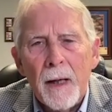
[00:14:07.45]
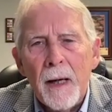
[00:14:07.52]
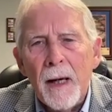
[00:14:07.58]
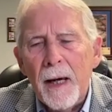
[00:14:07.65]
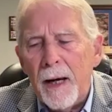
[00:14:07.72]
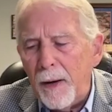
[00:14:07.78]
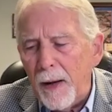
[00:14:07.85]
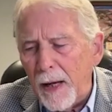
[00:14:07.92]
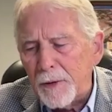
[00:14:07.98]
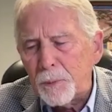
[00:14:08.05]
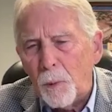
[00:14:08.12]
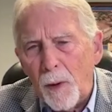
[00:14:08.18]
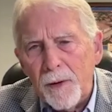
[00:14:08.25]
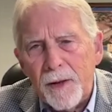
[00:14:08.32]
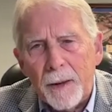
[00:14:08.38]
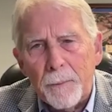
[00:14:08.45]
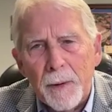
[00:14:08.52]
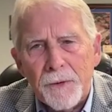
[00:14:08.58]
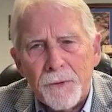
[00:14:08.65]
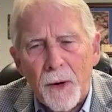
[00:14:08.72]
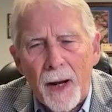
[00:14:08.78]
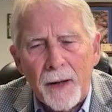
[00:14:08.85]
And that's one thing we
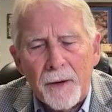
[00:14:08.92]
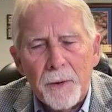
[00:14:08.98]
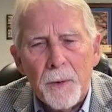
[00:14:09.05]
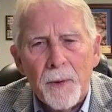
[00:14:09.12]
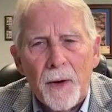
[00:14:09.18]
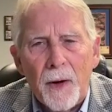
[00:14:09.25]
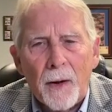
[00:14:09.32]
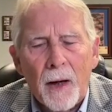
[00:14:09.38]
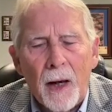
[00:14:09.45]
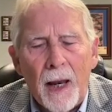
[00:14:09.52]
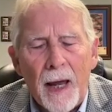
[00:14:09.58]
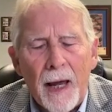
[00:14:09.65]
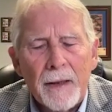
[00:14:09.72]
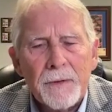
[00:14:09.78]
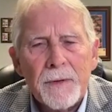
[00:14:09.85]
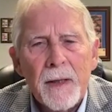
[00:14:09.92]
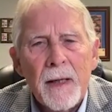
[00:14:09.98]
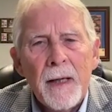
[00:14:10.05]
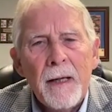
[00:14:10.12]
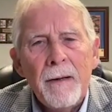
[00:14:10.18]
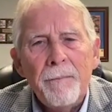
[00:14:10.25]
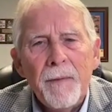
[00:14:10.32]
try to do with our clients
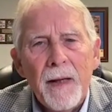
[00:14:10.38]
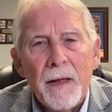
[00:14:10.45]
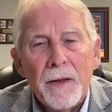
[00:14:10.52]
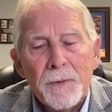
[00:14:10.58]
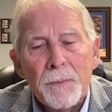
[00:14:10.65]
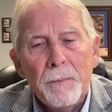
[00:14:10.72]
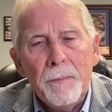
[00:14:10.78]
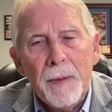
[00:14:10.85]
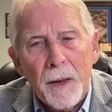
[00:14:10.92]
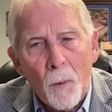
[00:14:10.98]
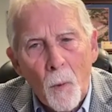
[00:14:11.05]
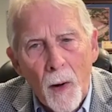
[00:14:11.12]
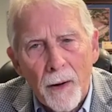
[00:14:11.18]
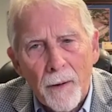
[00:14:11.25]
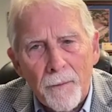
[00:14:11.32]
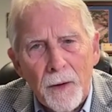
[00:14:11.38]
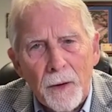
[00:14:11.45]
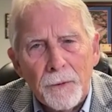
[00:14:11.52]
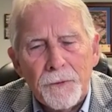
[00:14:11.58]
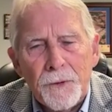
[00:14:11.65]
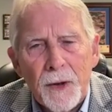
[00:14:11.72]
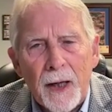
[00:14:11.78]
is be aware of
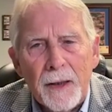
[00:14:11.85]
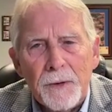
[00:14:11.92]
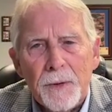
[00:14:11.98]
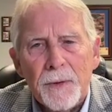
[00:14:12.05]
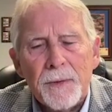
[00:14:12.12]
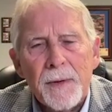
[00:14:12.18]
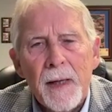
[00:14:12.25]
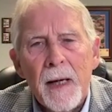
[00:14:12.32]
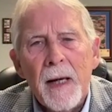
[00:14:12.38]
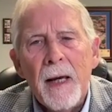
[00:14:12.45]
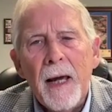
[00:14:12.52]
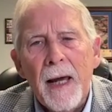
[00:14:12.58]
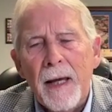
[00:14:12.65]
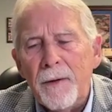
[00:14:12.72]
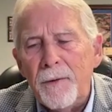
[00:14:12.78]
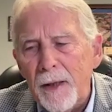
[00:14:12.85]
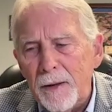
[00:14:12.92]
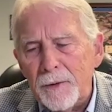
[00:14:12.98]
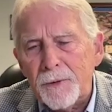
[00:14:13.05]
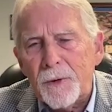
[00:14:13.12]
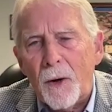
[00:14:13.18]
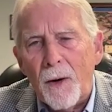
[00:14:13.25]
those changes and then
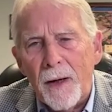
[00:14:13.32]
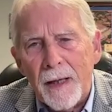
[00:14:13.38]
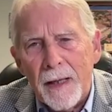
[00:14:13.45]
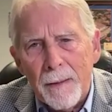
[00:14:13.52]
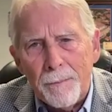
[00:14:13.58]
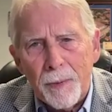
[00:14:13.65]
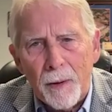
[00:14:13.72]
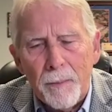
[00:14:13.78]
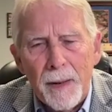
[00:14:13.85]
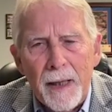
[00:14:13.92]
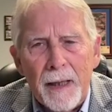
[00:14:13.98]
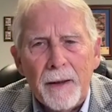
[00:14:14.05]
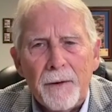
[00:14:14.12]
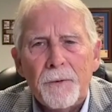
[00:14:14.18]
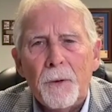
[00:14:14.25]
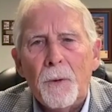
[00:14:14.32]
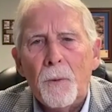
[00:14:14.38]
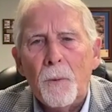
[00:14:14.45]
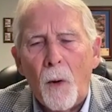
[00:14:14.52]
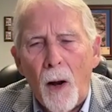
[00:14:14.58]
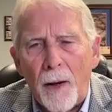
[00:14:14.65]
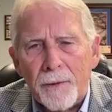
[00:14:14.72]
start implementing through
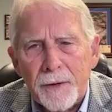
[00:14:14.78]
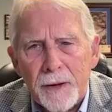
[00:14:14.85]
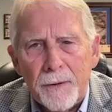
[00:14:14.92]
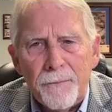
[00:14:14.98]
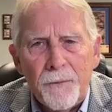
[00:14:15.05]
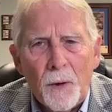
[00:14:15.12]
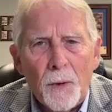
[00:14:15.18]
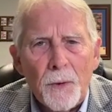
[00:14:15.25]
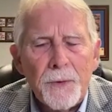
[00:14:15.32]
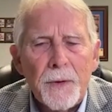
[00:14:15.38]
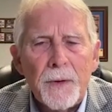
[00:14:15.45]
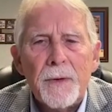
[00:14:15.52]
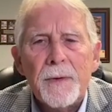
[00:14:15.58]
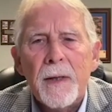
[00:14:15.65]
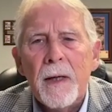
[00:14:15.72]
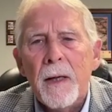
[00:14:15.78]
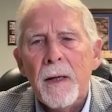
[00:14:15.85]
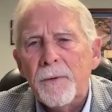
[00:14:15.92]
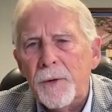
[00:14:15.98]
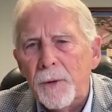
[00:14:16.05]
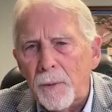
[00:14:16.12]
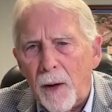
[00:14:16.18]
Roth conversions,
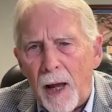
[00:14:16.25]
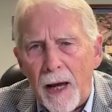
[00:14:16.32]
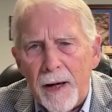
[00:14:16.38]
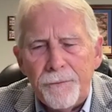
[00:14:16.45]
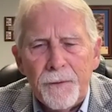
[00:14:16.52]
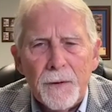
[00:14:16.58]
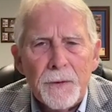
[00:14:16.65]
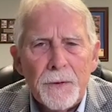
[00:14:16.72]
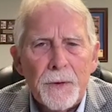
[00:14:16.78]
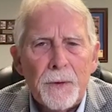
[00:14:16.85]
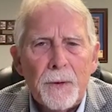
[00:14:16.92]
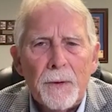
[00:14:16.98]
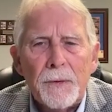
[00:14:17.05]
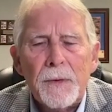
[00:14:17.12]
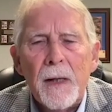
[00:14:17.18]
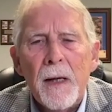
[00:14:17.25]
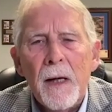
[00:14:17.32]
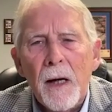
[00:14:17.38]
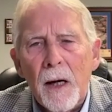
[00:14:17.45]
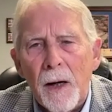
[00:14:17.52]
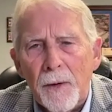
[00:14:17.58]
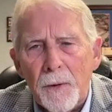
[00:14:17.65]
through life insurance,
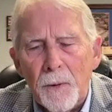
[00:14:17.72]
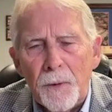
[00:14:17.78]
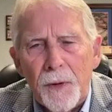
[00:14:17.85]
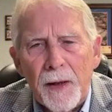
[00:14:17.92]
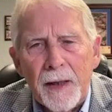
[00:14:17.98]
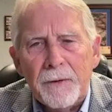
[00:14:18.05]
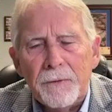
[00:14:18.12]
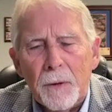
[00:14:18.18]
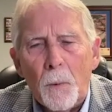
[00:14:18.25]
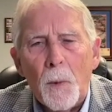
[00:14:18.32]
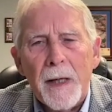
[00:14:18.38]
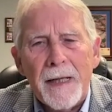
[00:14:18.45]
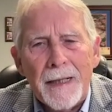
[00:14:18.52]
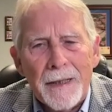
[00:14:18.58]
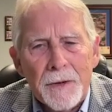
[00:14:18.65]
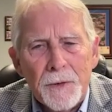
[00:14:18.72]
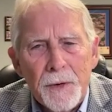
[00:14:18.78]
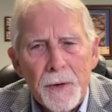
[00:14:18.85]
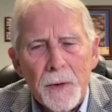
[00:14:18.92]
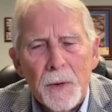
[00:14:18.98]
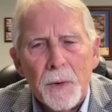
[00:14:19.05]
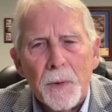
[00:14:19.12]
other things that we can
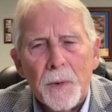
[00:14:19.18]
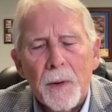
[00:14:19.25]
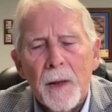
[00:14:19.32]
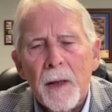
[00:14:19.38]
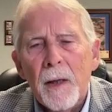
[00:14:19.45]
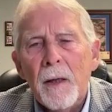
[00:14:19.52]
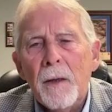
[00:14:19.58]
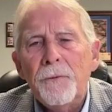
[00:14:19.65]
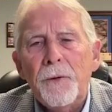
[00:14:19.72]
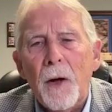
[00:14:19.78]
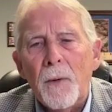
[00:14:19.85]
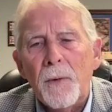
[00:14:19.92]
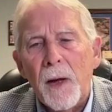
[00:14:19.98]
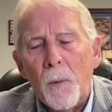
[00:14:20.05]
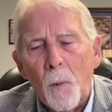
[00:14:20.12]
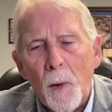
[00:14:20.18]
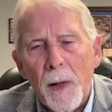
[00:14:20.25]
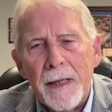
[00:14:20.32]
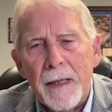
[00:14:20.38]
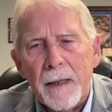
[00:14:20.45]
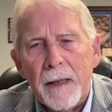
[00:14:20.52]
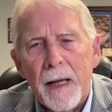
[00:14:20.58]
do so that we
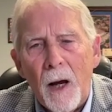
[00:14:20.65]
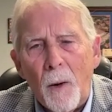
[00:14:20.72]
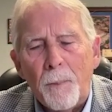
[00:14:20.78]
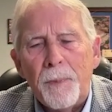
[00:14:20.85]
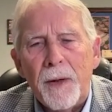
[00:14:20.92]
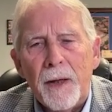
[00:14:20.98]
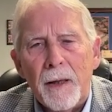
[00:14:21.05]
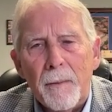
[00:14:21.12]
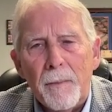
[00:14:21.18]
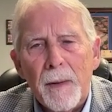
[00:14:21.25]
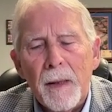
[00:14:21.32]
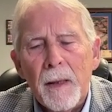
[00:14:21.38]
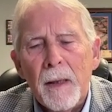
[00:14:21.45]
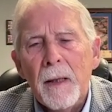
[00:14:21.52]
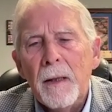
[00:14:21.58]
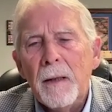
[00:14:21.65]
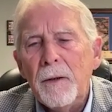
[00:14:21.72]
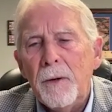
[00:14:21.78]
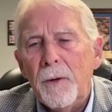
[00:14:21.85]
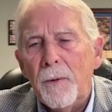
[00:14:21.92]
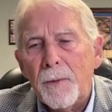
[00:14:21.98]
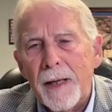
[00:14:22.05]
can help them,
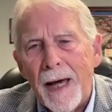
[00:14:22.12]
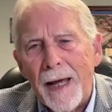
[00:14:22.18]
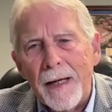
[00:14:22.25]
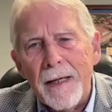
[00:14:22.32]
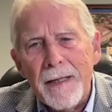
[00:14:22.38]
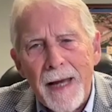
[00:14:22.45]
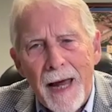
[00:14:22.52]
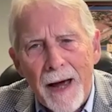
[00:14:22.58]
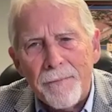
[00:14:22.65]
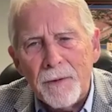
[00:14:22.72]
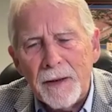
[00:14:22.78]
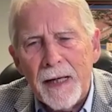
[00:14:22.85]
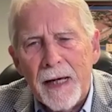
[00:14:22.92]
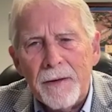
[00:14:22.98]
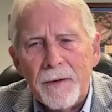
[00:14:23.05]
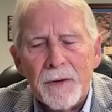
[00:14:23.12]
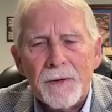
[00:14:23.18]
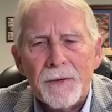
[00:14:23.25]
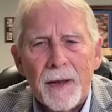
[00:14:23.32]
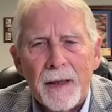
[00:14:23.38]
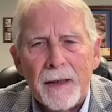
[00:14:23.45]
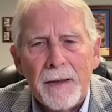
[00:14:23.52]
kind of navigate this
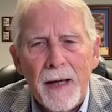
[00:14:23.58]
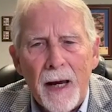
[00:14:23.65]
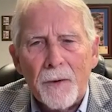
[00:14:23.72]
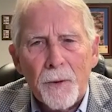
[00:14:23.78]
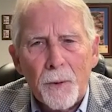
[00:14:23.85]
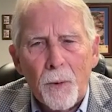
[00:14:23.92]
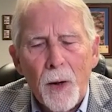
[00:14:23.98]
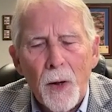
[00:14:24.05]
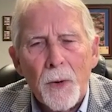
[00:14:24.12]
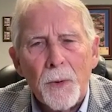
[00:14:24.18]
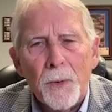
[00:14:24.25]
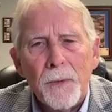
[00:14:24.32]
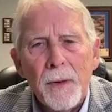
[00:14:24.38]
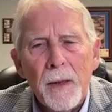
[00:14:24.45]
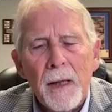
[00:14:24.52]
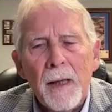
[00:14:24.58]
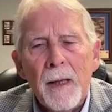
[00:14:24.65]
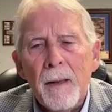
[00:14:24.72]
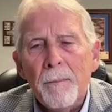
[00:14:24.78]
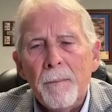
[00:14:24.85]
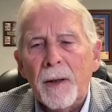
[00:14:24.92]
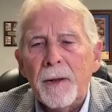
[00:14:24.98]
thing down the road,
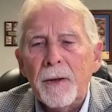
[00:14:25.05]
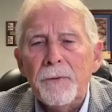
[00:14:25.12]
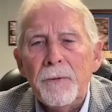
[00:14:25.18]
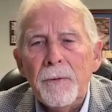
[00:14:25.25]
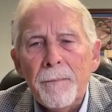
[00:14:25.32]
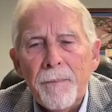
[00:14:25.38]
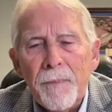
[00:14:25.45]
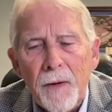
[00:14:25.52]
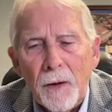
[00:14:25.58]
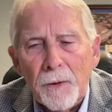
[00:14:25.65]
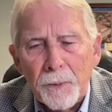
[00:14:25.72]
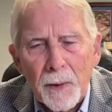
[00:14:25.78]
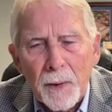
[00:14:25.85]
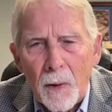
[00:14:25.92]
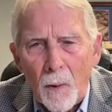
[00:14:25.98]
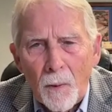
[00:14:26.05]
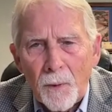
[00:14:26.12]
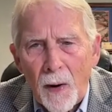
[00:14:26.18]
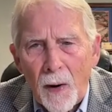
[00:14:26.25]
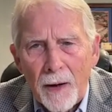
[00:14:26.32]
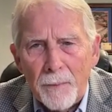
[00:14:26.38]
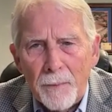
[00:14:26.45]
because those
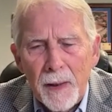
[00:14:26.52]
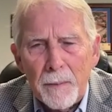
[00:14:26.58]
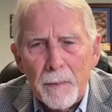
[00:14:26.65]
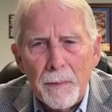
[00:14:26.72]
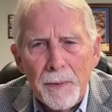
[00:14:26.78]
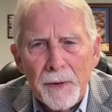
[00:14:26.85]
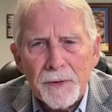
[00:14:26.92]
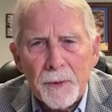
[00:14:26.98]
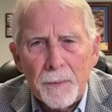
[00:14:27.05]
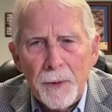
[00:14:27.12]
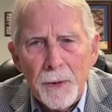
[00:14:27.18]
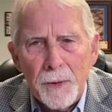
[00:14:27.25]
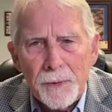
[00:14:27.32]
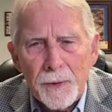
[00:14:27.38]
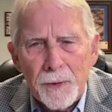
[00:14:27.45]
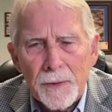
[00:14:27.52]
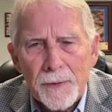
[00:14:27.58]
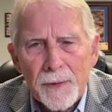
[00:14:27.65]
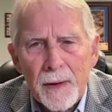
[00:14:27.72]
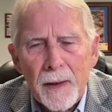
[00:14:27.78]
required minimum distributions,